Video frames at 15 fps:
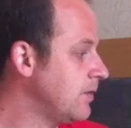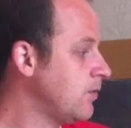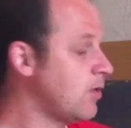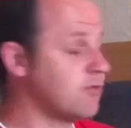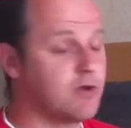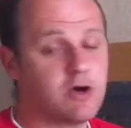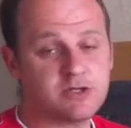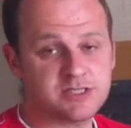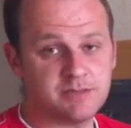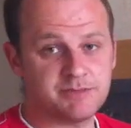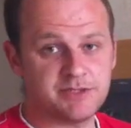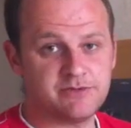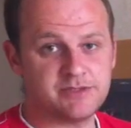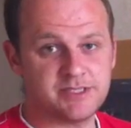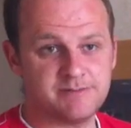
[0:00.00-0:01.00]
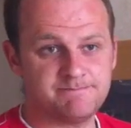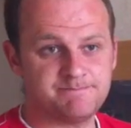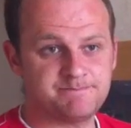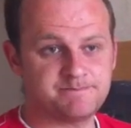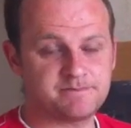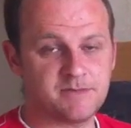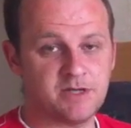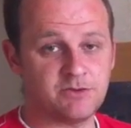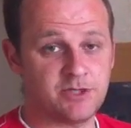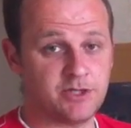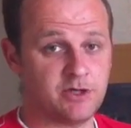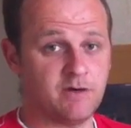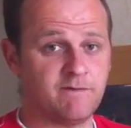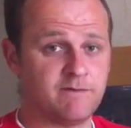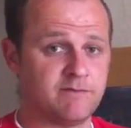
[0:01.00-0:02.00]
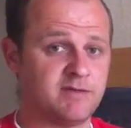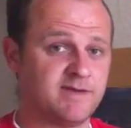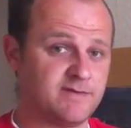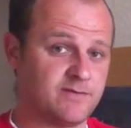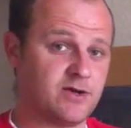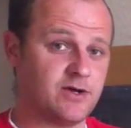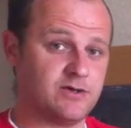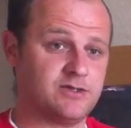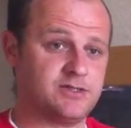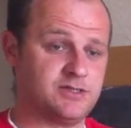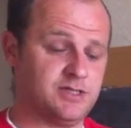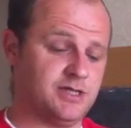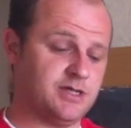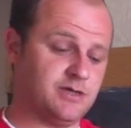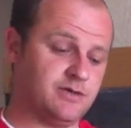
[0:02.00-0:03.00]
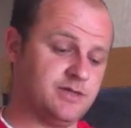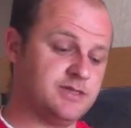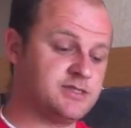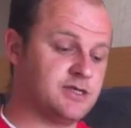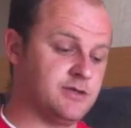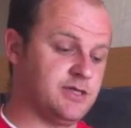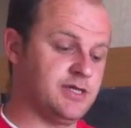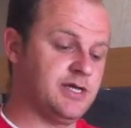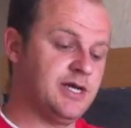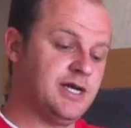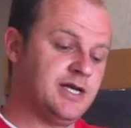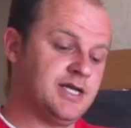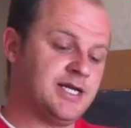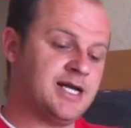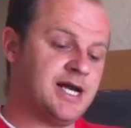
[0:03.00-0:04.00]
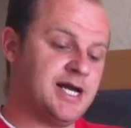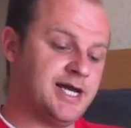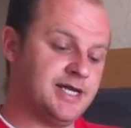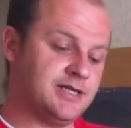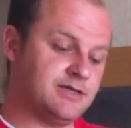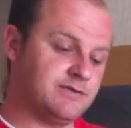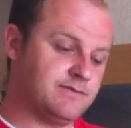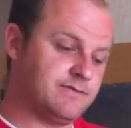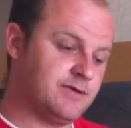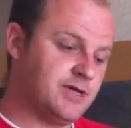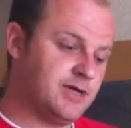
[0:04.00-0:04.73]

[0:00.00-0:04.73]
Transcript: what rocks I'm using, I'm going to go for river rocks, so the kind of